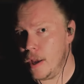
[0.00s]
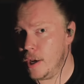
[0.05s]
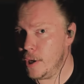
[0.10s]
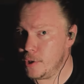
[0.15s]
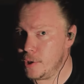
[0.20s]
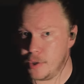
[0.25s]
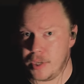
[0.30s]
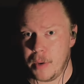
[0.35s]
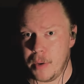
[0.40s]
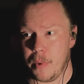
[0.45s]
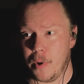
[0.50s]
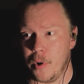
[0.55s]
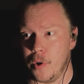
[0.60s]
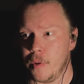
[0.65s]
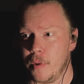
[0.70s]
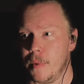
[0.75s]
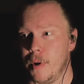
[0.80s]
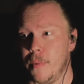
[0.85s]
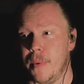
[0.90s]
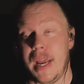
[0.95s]
Today we're going to
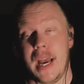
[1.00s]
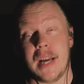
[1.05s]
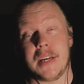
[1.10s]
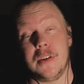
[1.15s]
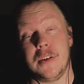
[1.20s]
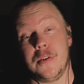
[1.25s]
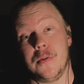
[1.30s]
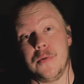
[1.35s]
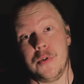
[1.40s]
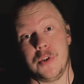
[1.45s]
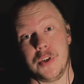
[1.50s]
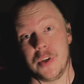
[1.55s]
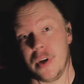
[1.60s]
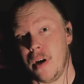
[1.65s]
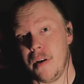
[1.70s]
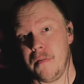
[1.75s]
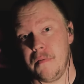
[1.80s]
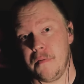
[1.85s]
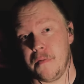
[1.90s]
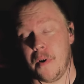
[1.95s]
be reacting to
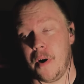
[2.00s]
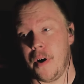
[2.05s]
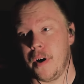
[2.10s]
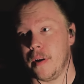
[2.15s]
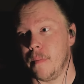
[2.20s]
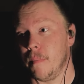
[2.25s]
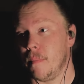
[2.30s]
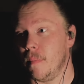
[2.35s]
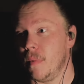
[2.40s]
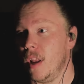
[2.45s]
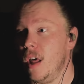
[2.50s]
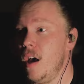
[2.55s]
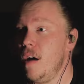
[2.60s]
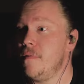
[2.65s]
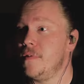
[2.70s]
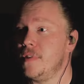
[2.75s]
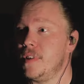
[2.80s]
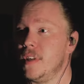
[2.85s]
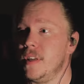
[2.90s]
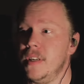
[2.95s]
John Farnham
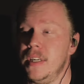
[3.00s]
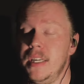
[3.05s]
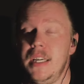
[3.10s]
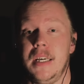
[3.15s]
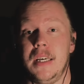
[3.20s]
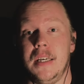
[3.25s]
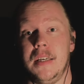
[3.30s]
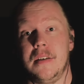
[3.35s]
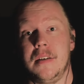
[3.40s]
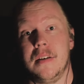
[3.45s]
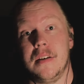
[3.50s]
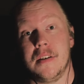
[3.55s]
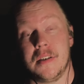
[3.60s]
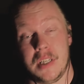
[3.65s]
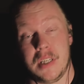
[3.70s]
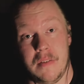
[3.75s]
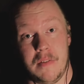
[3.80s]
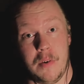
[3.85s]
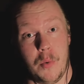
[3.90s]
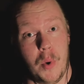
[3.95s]
Love's in Need
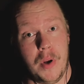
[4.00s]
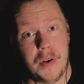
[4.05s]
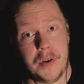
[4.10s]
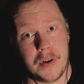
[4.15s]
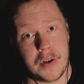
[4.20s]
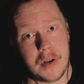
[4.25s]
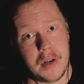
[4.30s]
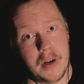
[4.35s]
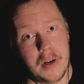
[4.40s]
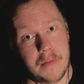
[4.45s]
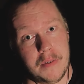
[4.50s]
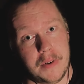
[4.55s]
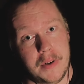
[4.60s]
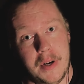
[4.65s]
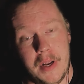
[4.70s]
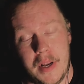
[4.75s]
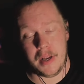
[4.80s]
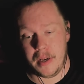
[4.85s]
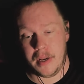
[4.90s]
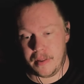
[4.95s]
Stevie Wonder cover
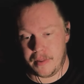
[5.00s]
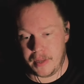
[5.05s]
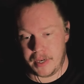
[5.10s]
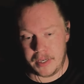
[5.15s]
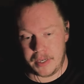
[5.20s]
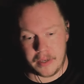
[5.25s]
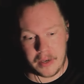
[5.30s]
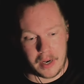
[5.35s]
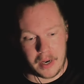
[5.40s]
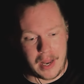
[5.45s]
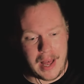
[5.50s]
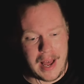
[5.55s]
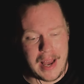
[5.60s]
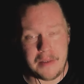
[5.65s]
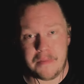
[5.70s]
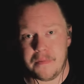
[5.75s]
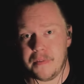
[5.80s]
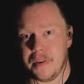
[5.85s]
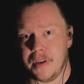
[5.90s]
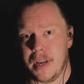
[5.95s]
that he did
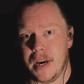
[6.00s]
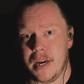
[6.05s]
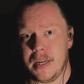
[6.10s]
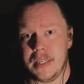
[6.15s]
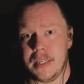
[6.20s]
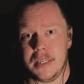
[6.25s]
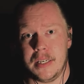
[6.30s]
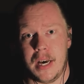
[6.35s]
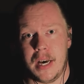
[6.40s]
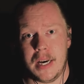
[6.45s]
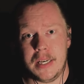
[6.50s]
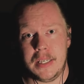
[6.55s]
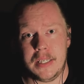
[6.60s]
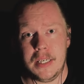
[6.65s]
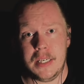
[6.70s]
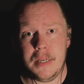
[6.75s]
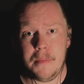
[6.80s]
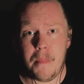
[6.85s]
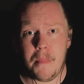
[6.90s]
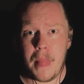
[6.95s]
live in 1990.